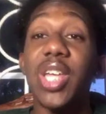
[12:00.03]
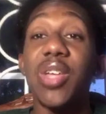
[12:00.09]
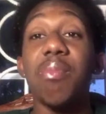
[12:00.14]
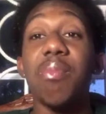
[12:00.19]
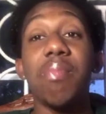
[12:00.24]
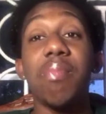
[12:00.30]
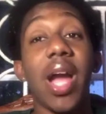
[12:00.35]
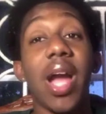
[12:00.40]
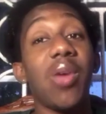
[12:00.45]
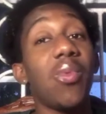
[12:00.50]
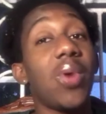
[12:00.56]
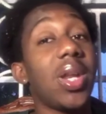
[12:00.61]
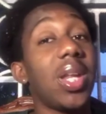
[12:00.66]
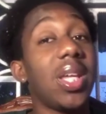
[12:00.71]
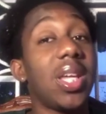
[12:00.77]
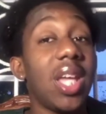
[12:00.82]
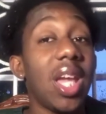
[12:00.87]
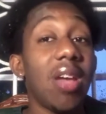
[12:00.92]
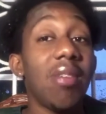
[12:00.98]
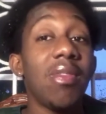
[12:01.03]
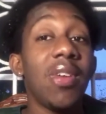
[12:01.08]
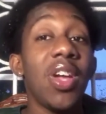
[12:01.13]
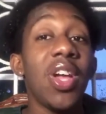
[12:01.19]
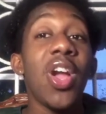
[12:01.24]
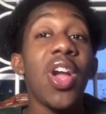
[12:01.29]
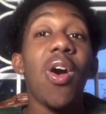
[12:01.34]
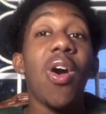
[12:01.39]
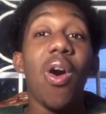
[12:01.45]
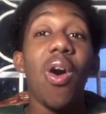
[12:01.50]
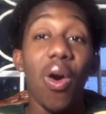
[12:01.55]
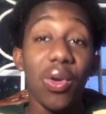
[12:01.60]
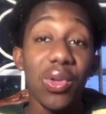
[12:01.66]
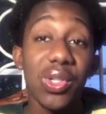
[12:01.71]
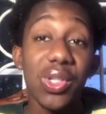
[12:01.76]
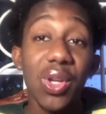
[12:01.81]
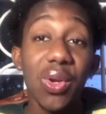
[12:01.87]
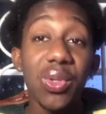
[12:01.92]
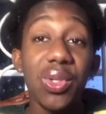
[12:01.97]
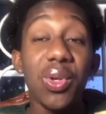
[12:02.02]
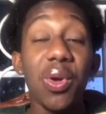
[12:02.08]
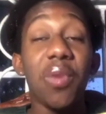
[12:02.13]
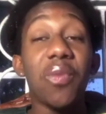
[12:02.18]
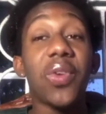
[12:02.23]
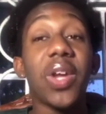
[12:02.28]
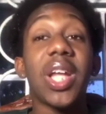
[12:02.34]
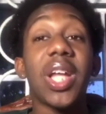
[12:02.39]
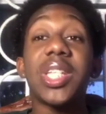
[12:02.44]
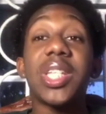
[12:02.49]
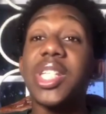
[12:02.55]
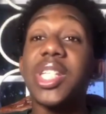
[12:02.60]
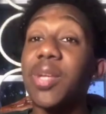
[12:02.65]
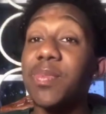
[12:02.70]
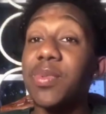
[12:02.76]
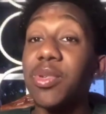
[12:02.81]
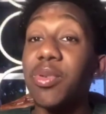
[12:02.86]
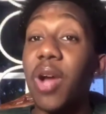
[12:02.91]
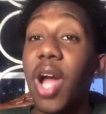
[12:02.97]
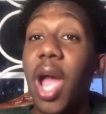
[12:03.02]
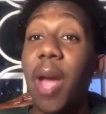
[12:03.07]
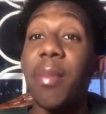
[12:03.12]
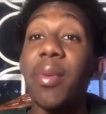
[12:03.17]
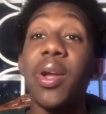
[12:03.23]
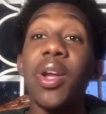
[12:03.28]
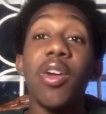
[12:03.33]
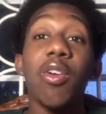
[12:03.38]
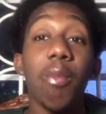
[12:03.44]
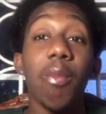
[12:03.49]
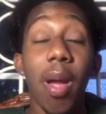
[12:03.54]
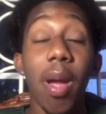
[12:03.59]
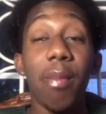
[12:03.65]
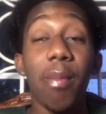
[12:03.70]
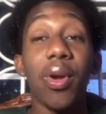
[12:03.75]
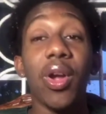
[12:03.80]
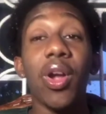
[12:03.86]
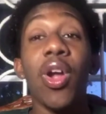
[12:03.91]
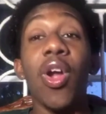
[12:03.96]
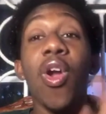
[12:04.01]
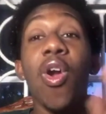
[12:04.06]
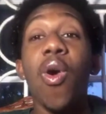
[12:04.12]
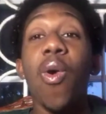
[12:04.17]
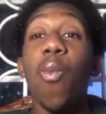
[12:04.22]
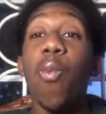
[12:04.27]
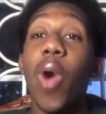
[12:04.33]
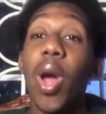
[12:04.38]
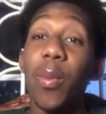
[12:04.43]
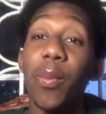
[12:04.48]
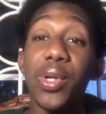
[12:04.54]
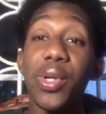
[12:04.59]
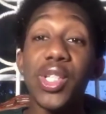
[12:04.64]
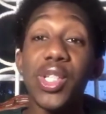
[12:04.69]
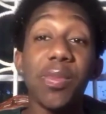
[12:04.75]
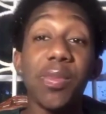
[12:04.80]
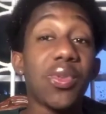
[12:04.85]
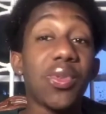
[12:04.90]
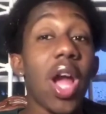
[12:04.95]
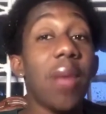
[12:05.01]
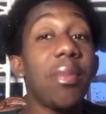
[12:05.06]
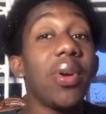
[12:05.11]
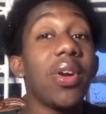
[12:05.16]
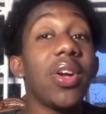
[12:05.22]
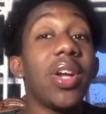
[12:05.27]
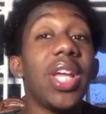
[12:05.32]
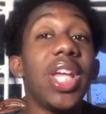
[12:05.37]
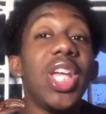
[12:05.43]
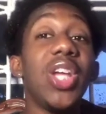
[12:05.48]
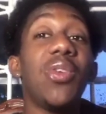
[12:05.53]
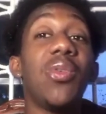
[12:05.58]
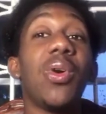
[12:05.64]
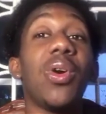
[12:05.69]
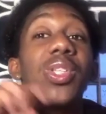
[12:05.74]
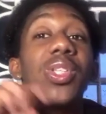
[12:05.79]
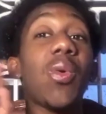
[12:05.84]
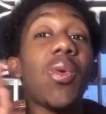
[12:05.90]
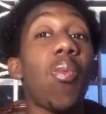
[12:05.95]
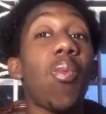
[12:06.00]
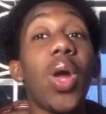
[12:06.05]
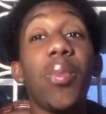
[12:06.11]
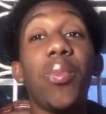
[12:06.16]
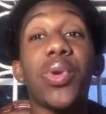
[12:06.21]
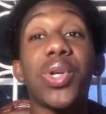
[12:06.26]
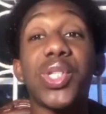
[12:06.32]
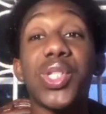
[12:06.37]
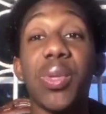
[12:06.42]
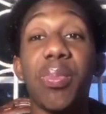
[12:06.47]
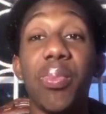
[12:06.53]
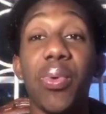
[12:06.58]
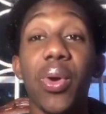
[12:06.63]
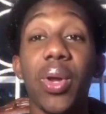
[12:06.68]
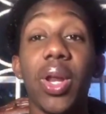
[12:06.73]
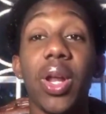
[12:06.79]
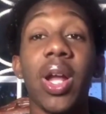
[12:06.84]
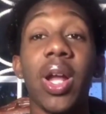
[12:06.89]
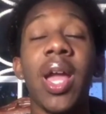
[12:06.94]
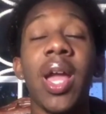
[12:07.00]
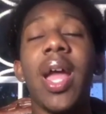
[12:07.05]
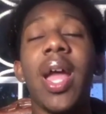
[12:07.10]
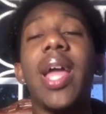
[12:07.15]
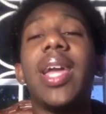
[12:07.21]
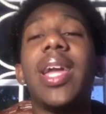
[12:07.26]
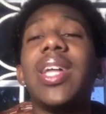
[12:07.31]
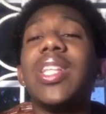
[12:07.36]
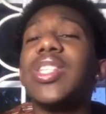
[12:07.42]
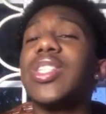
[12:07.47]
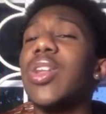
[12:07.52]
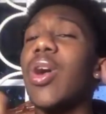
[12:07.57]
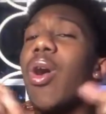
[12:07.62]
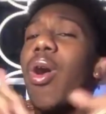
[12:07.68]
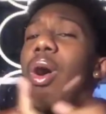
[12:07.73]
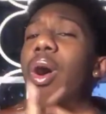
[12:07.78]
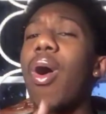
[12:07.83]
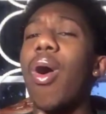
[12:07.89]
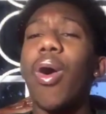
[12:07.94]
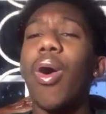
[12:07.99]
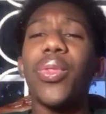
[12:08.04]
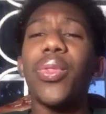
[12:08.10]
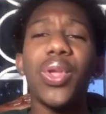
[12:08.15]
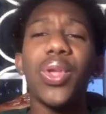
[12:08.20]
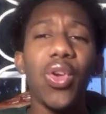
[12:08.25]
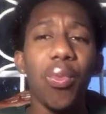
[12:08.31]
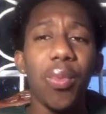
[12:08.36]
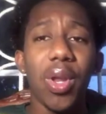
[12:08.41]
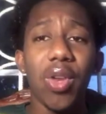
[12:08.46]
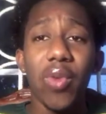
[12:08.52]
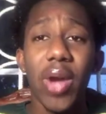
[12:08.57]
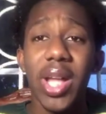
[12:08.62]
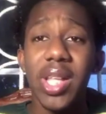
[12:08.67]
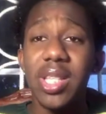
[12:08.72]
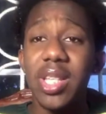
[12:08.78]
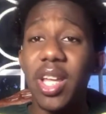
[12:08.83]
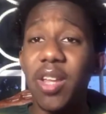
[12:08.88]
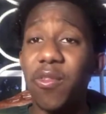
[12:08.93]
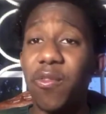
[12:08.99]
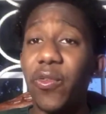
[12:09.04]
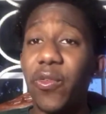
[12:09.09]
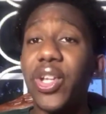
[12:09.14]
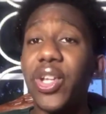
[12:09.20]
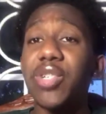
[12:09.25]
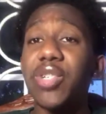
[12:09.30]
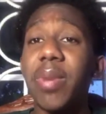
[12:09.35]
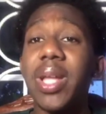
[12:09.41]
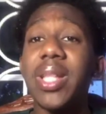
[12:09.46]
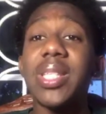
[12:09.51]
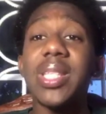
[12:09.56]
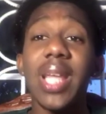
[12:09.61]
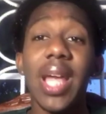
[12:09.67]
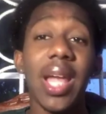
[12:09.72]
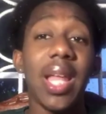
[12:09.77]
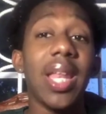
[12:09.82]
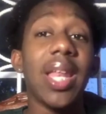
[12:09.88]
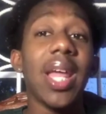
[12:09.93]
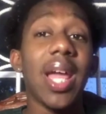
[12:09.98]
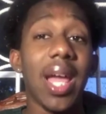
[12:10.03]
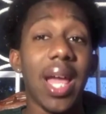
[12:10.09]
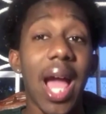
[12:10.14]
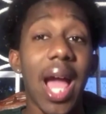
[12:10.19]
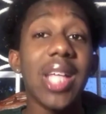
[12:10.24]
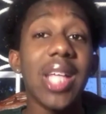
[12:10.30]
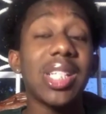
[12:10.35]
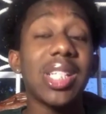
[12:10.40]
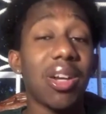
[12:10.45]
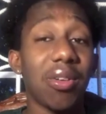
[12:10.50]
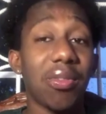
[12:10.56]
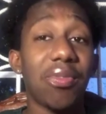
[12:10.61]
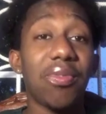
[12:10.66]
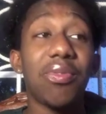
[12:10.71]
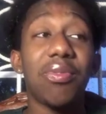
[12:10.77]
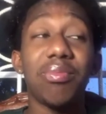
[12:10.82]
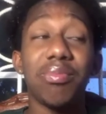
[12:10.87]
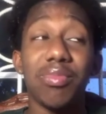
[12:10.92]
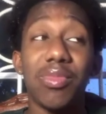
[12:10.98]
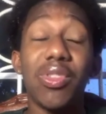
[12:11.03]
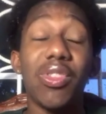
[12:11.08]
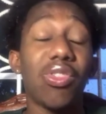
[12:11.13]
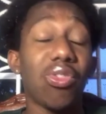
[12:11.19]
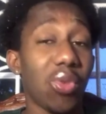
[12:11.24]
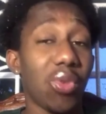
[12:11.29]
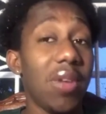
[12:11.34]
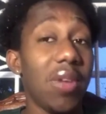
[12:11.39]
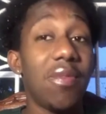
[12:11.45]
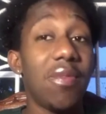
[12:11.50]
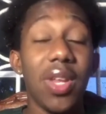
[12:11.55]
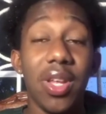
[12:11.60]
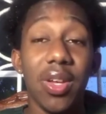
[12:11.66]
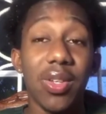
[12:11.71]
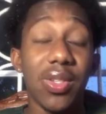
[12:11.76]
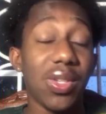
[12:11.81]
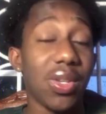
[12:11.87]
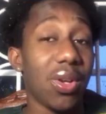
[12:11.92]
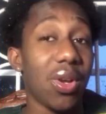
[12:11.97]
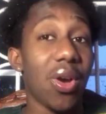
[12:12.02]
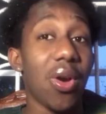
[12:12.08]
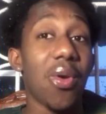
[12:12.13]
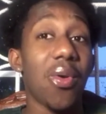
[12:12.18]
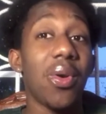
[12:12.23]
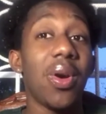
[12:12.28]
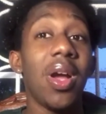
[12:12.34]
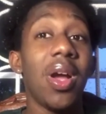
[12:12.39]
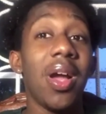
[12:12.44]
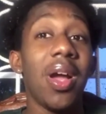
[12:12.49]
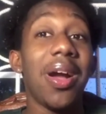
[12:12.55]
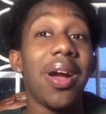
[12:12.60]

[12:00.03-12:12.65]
you might want to give. Also, don't forget to subscribe. Remember, one more subscriber equals one more supporter against all the human rights infringements, and as of 3 videos ago,